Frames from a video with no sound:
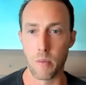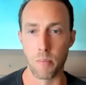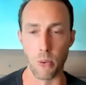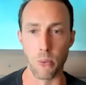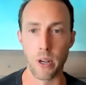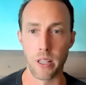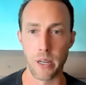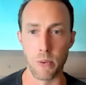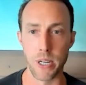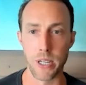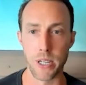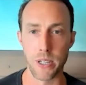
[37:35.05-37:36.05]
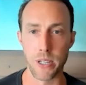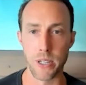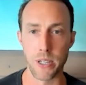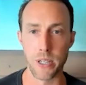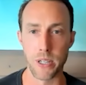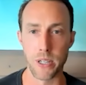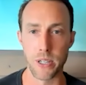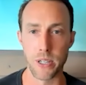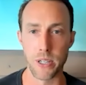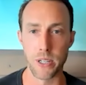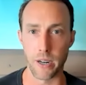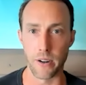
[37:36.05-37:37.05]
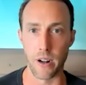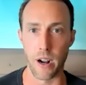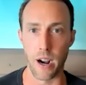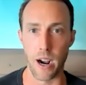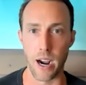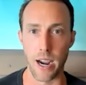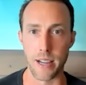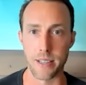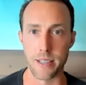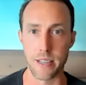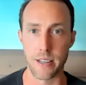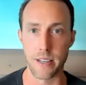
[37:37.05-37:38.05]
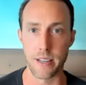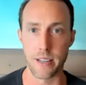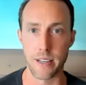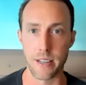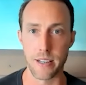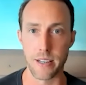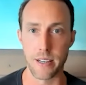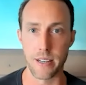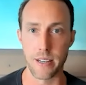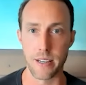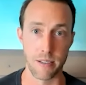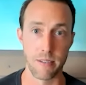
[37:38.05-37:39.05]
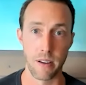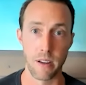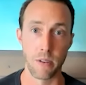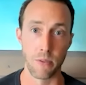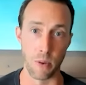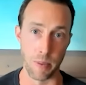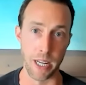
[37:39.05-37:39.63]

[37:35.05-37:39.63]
but really we took out the record highs in a matter of 4 months.